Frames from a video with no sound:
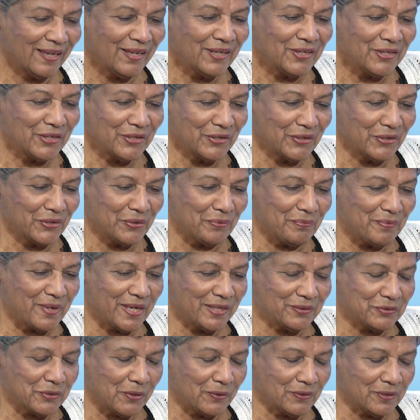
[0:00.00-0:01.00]
We
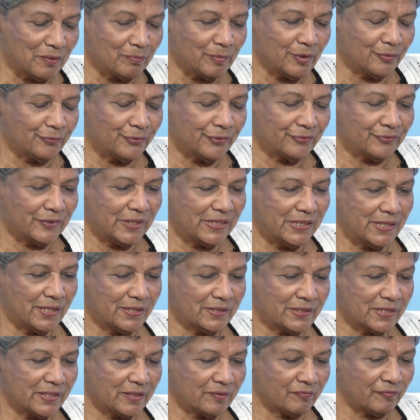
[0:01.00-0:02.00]
talk about 50
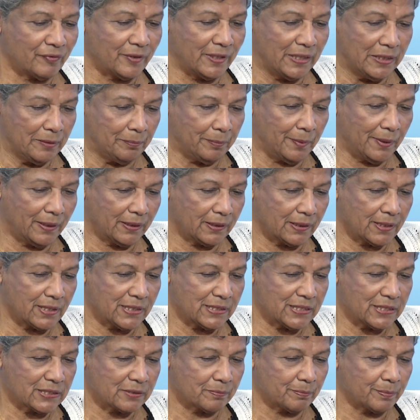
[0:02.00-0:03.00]
years of
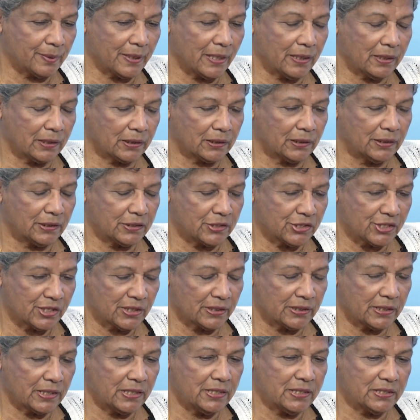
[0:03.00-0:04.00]
independence, but the
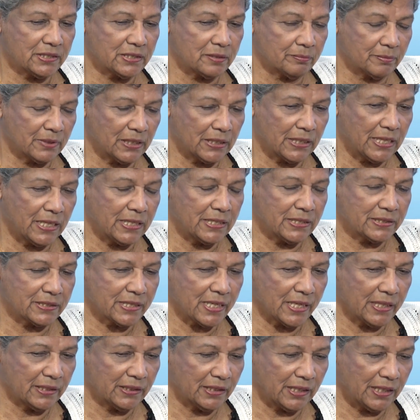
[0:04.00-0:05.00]
Chinese, the Malays,
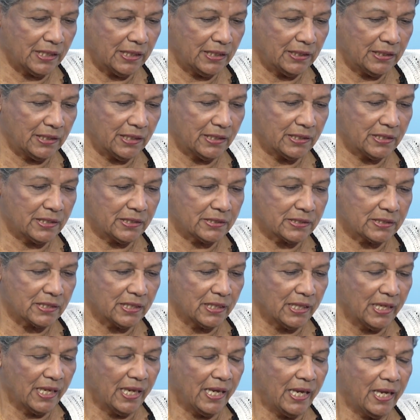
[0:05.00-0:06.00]
and the Indians
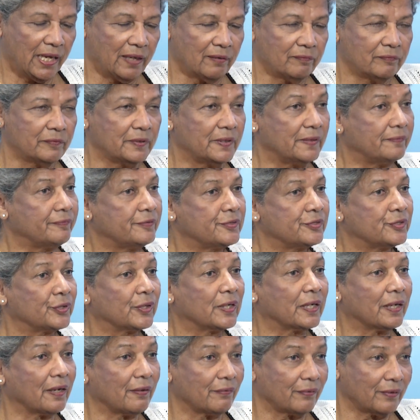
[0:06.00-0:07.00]
have lived
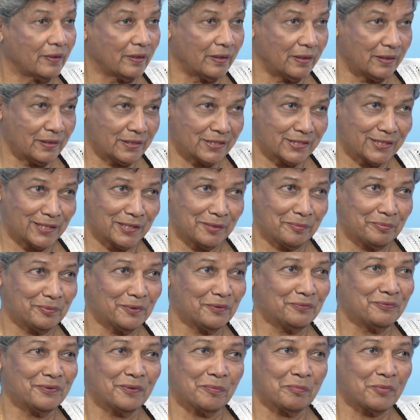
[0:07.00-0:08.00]
together in Singapore
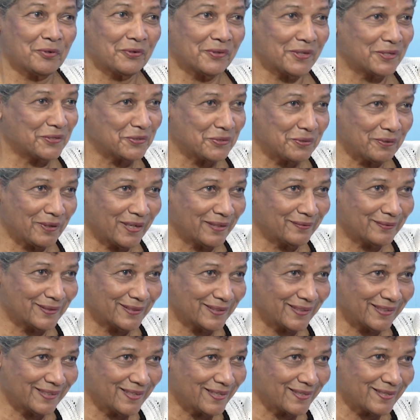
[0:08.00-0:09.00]
for more than 200
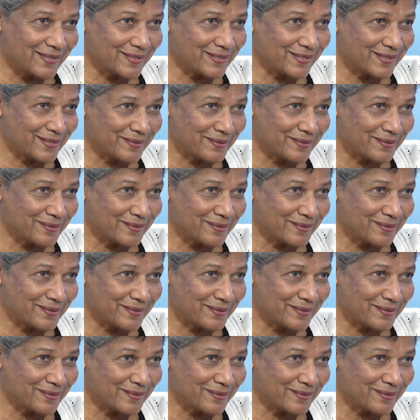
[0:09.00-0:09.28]
years.